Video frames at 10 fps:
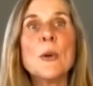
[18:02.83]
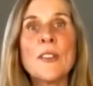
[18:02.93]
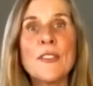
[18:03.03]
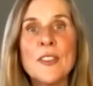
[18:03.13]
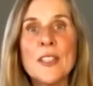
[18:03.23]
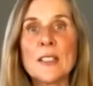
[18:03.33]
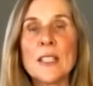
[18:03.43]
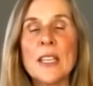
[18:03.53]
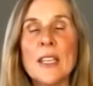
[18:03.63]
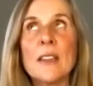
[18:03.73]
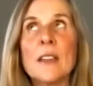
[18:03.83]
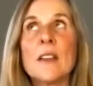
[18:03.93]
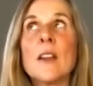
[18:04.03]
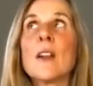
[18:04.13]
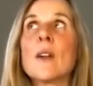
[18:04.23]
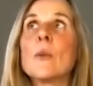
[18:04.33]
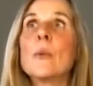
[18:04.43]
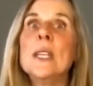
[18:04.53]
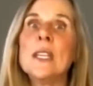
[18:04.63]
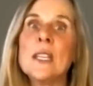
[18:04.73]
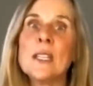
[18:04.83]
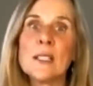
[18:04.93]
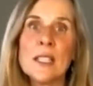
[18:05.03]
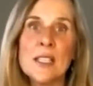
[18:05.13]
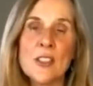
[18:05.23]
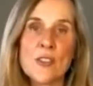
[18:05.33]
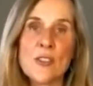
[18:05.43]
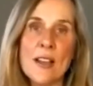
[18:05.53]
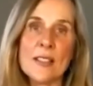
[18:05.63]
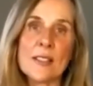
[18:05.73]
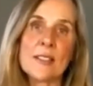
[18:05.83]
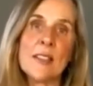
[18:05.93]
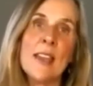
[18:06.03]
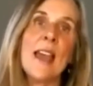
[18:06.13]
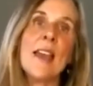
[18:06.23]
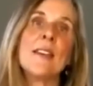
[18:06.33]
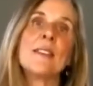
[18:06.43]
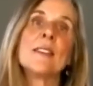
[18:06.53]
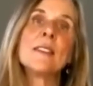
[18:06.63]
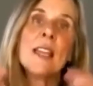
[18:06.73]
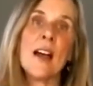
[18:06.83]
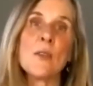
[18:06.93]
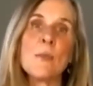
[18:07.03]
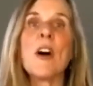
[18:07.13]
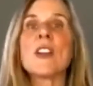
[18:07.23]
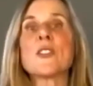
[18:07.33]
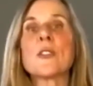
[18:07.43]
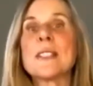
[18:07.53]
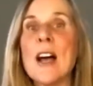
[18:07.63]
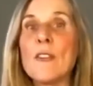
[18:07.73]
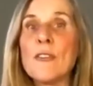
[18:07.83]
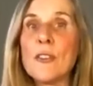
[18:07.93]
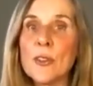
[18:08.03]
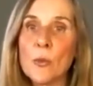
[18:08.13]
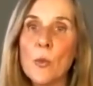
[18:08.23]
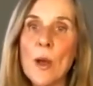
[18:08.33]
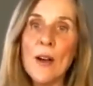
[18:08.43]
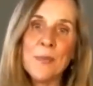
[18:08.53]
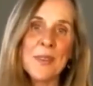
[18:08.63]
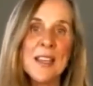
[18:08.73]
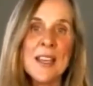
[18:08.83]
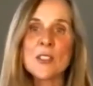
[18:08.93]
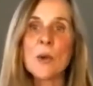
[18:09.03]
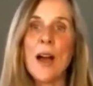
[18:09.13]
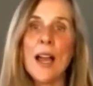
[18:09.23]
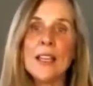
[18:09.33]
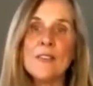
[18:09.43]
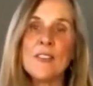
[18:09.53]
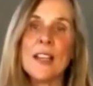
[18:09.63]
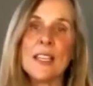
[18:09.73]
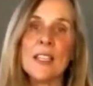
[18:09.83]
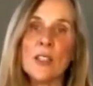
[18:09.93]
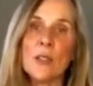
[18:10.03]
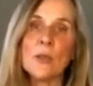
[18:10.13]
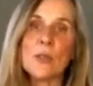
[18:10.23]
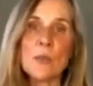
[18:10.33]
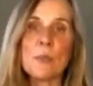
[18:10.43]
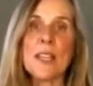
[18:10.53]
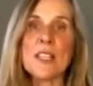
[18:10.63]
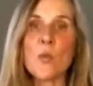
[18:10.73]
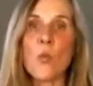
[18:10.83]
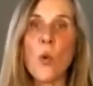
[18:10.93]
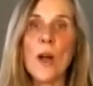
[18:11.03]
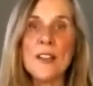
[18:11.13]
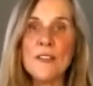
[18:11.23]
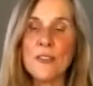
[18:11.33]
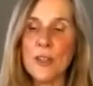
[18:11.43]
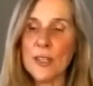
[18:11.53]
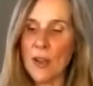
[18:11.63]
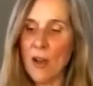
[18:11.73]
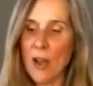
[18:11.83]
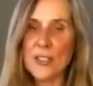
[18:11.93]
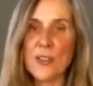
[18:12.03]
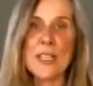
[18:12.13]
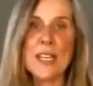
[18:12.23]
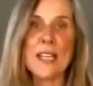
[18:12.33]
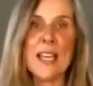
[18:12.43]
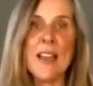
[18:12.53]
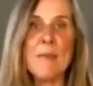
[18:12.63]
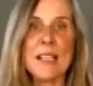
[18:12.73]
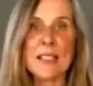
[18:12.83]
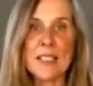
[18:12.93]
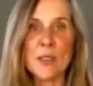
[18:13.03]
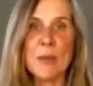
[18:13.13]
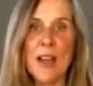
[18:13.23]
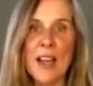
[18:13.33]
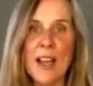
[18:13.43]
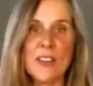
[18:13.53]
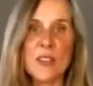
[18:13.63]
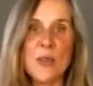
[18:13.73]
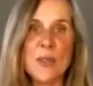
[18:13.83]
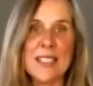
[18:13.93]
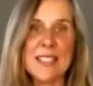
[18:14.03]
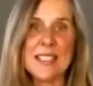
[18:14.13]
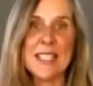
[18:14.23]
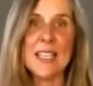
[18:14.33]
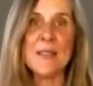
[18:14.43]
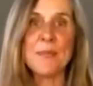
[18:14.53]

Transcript: are feeling really stressed. And the other posture is helpful as well. So I invite you to place one foot on your knee, and I have mine a little bit higher so you can see it.